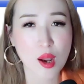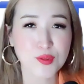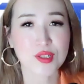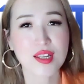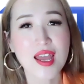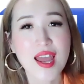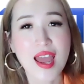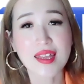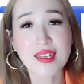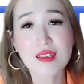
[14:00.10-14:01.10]
option."
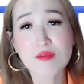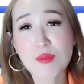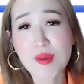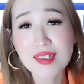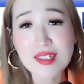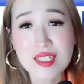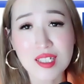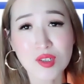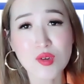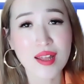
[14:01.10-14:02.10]
And then we made the
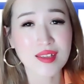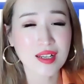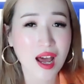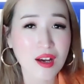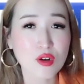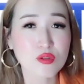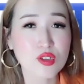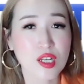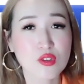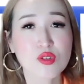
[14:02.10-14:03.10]
deal, and the cargo
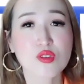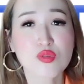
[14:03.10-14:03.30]
started to